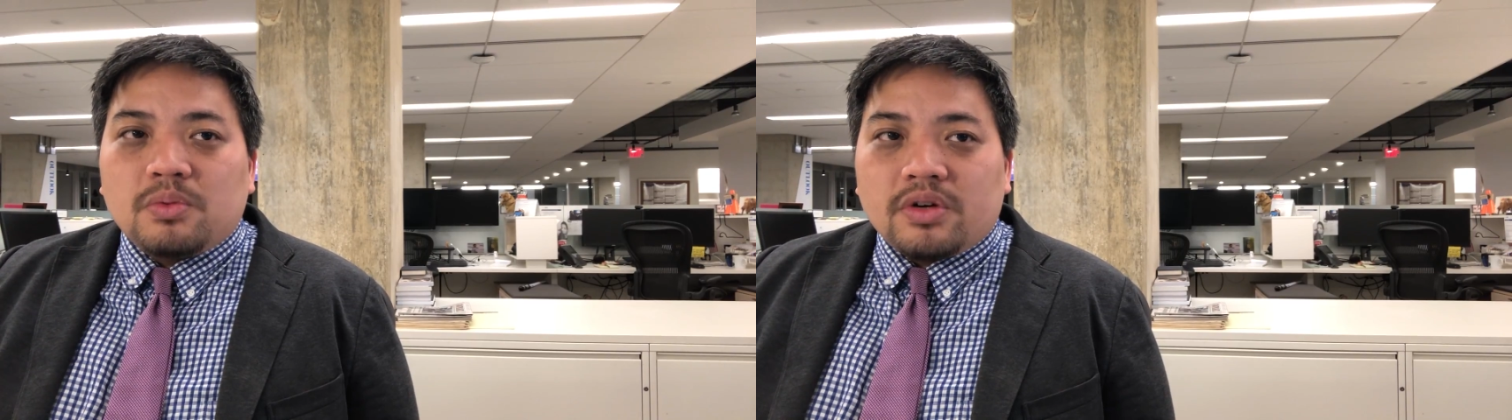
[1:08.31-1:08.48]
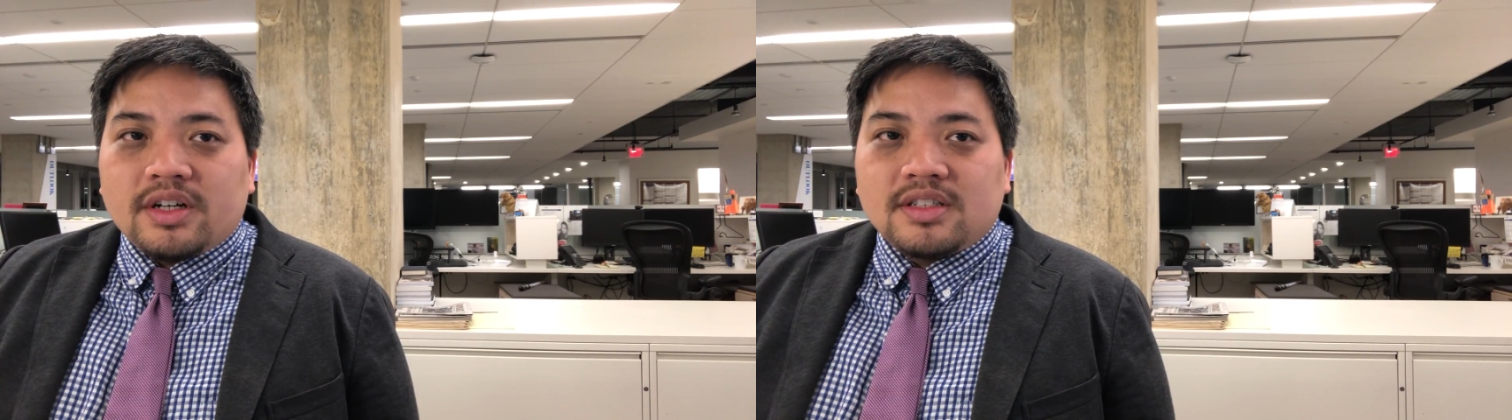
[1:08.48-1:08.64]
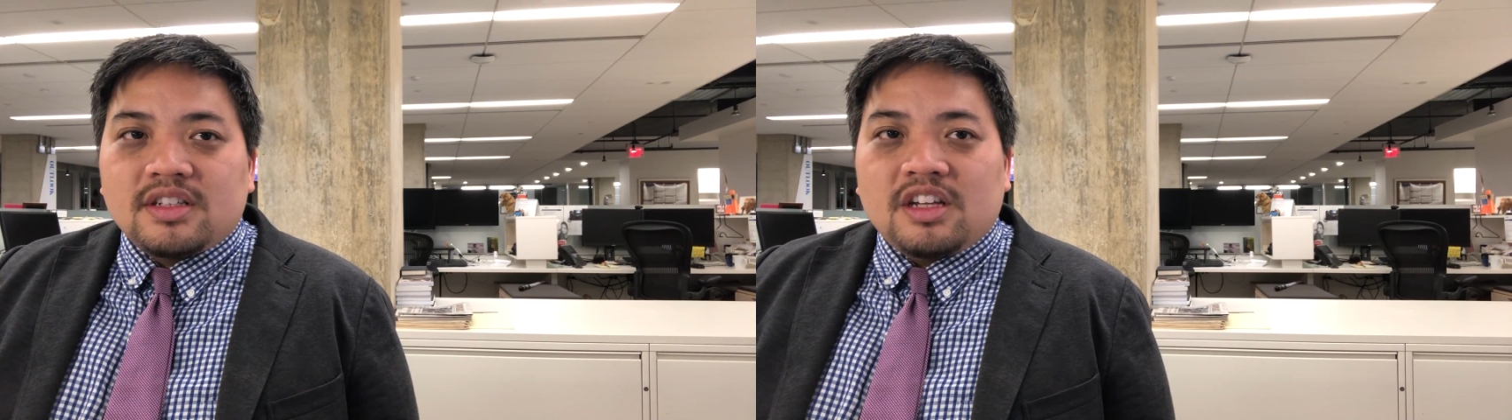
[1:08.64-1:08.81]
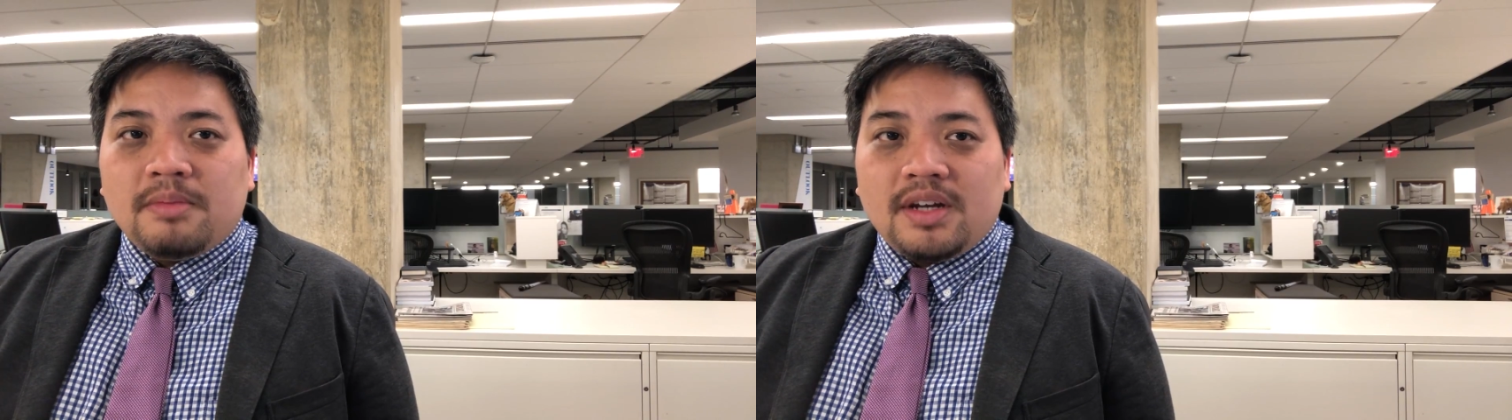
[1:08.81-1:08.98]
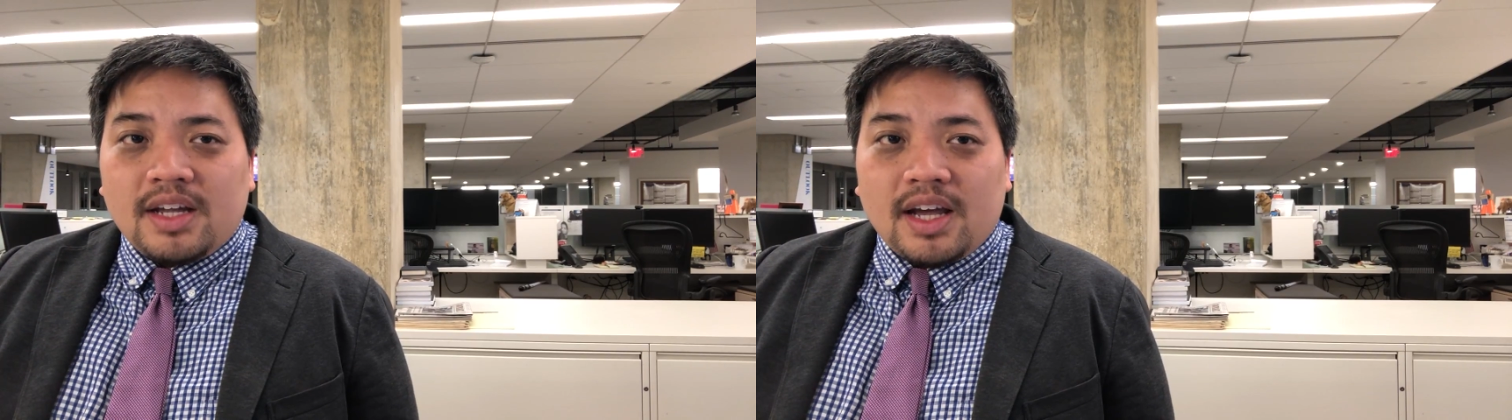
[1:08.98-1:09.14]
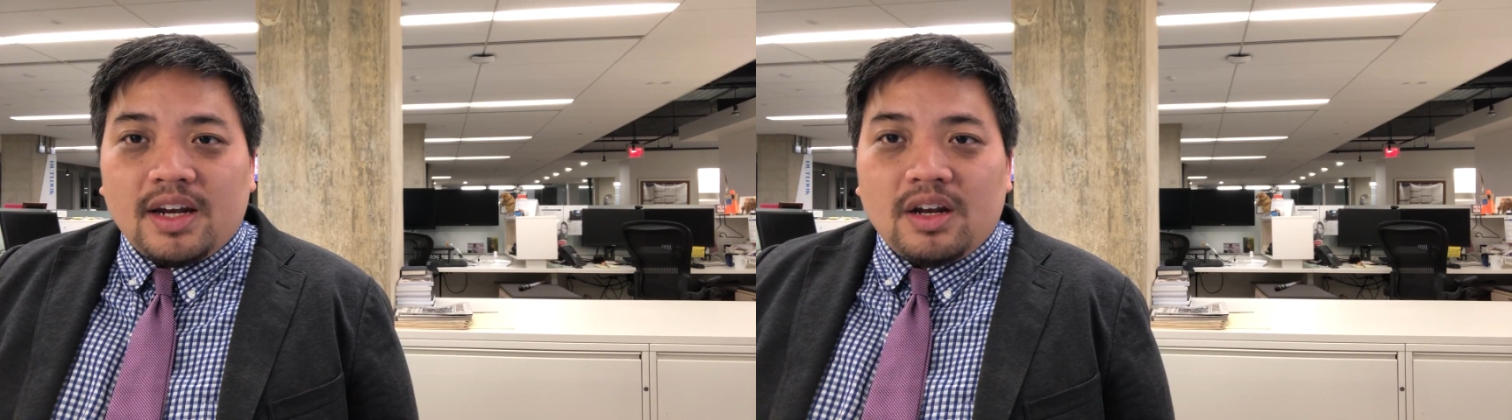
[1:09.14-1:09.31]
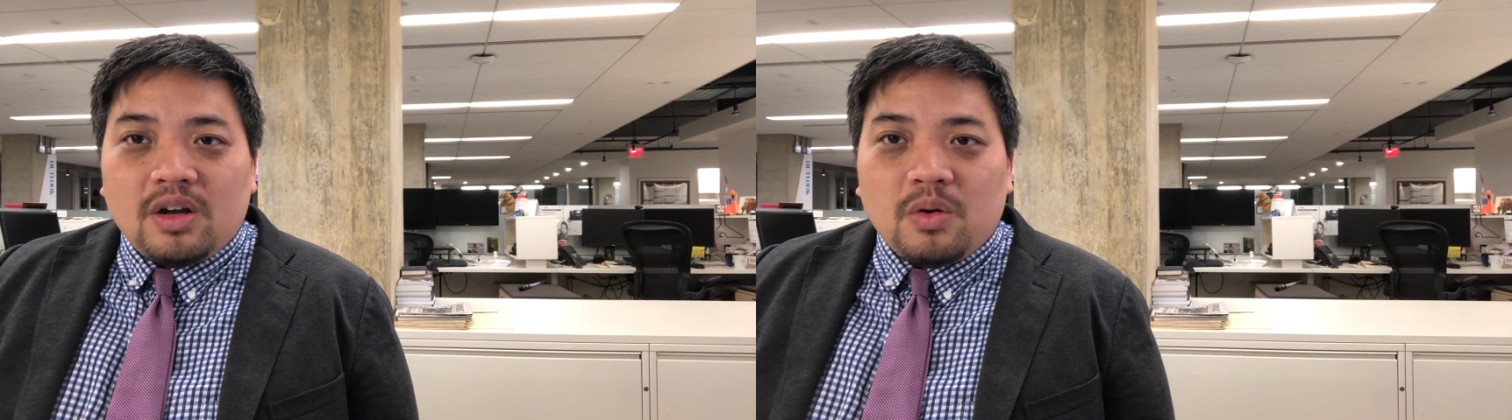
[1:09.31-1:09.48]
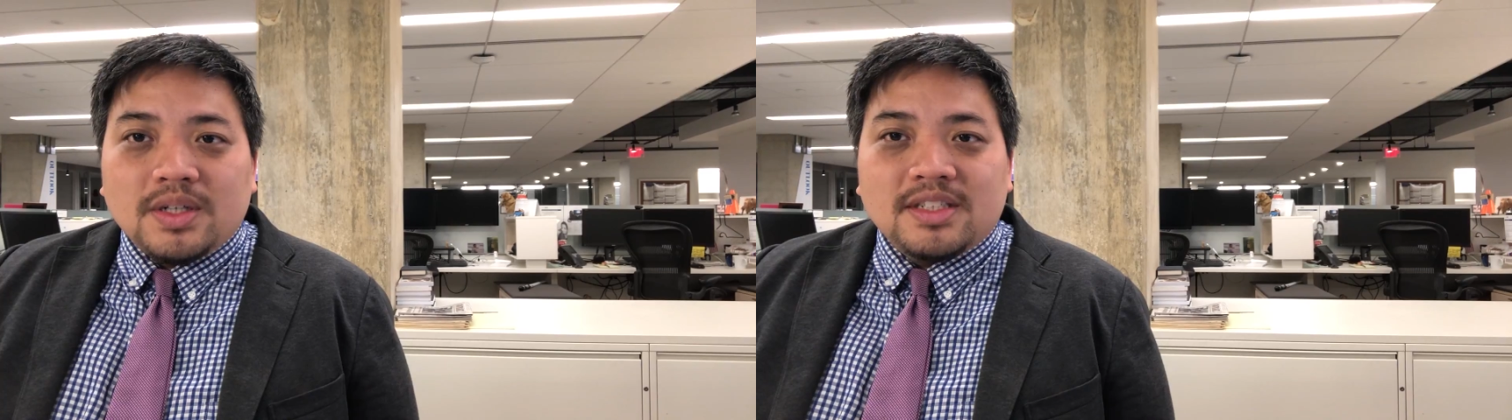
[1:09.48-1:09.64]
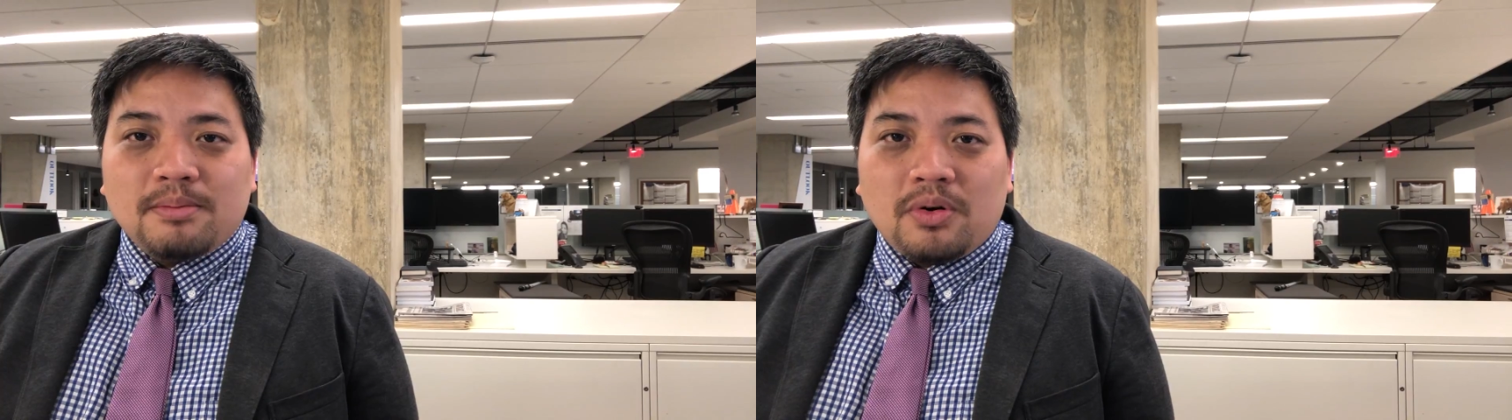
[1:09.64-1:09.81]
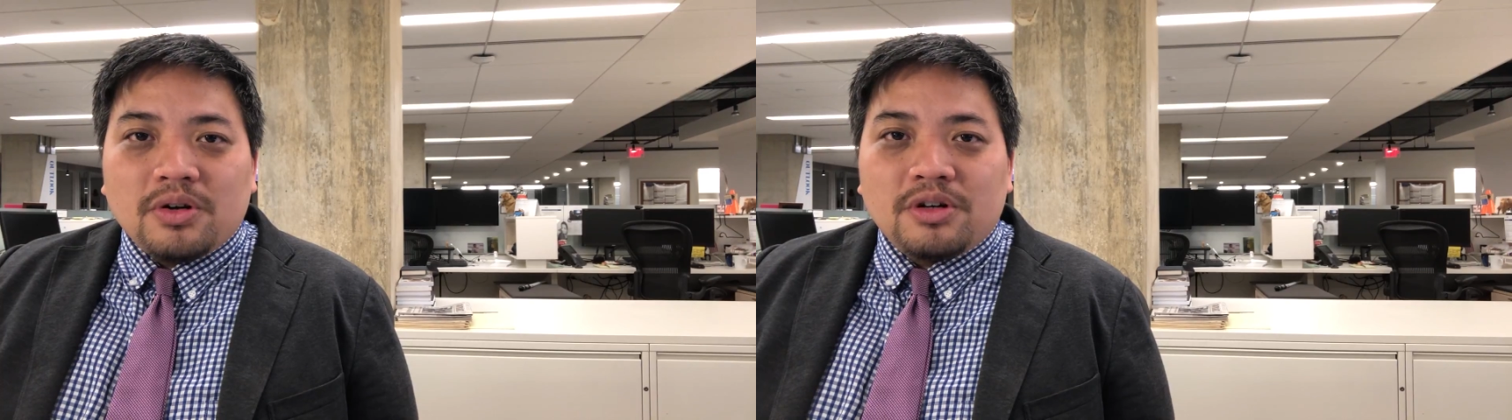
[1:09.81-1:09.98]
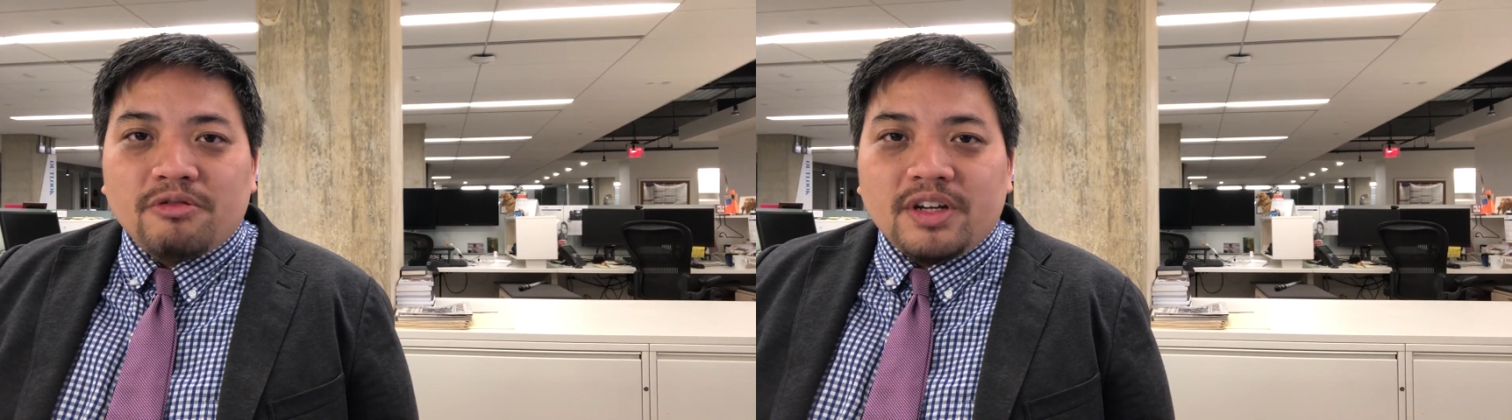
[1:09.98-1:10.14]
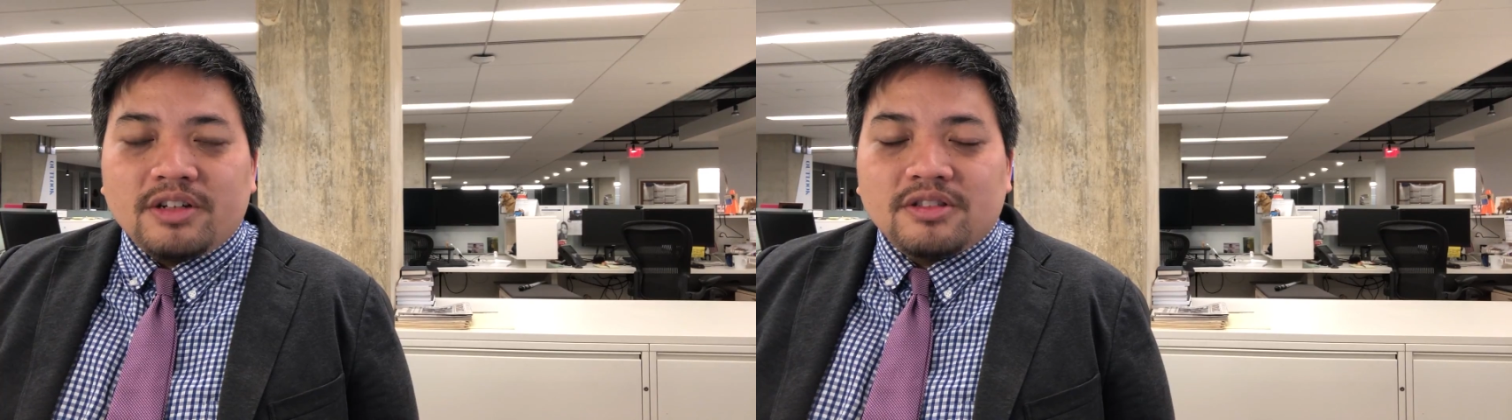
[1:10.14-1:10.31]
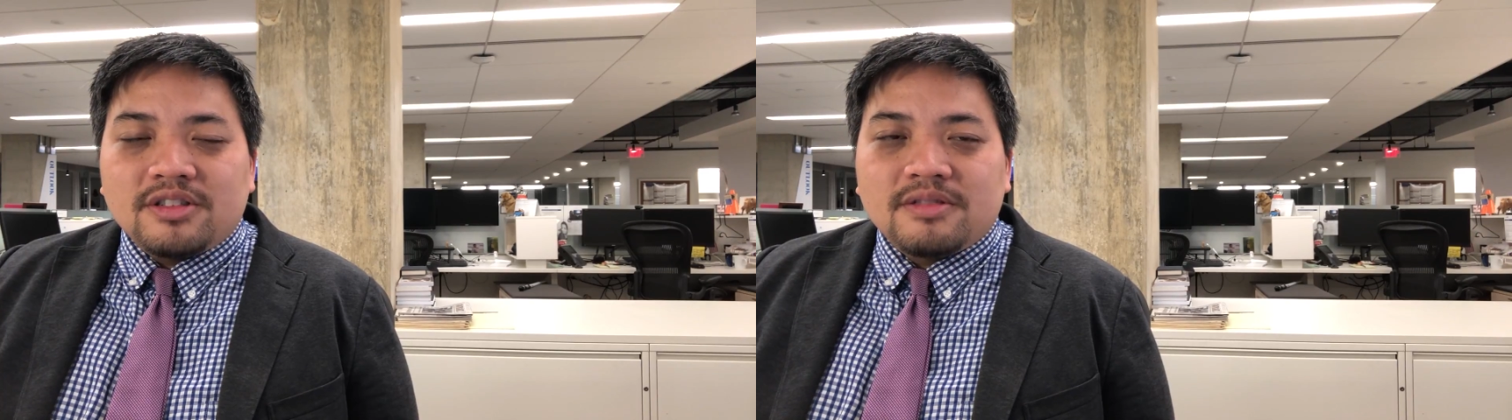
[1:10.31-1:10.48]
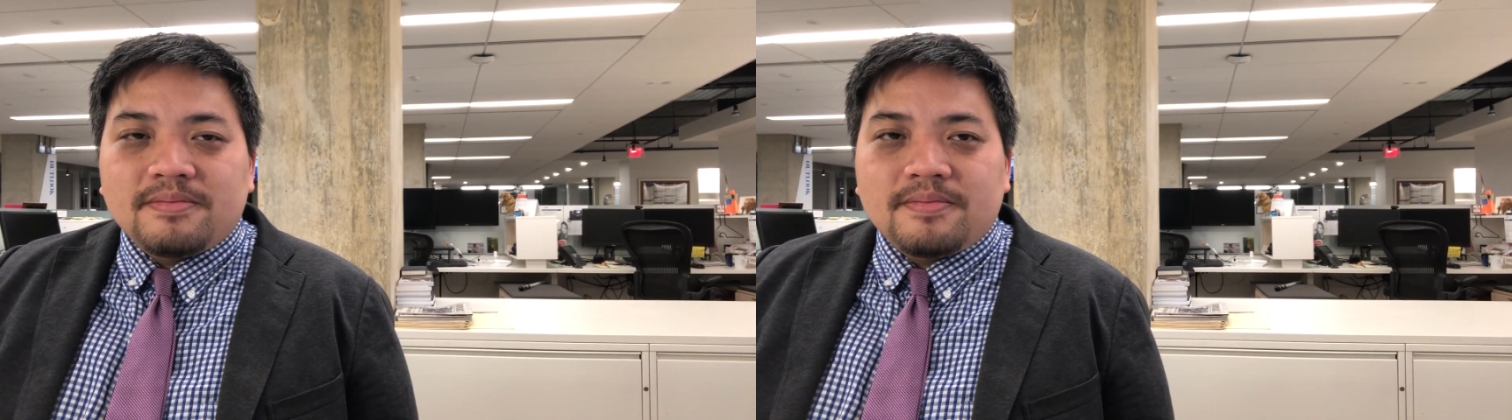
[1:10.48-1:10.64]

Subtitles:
works to communicate what's important to readers.